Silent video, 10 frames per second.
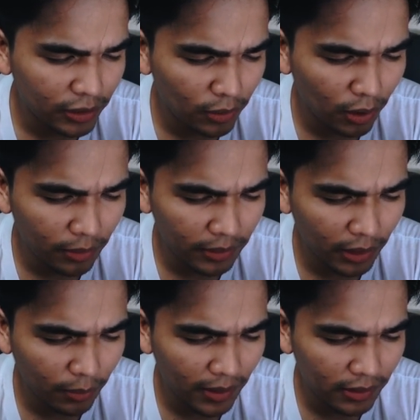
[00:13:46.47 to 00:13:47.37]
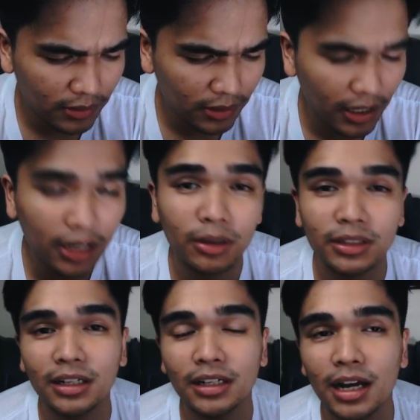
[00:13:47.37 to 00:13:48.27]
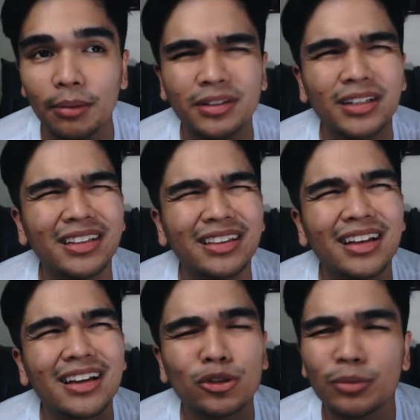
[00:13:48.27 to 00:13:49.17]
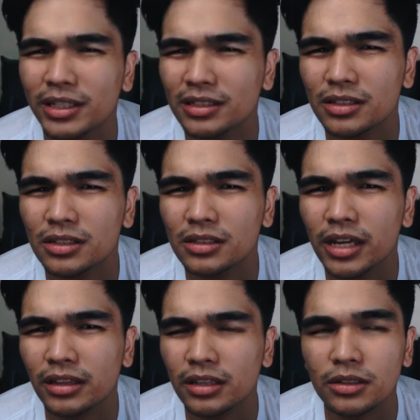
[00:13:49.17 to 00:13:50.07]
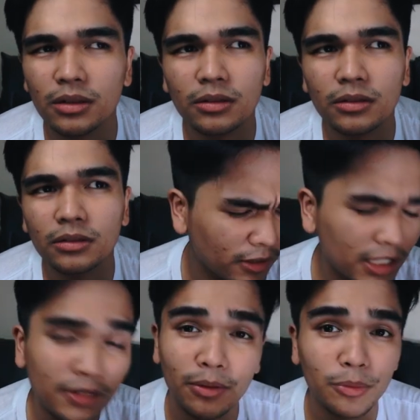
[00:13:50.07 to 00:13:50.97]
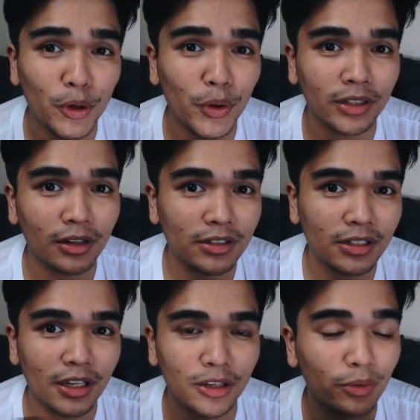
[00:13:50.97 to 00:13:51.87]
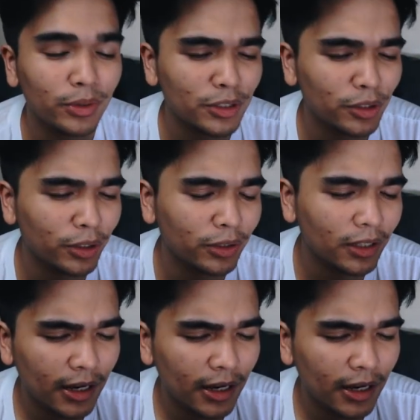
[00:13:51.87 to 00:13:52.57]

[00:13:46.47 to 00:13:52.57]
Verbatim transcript: And yung comment about so gaano katagal nagamit yan? two months. I think so. That's from Johan Garcia, yung question na yun.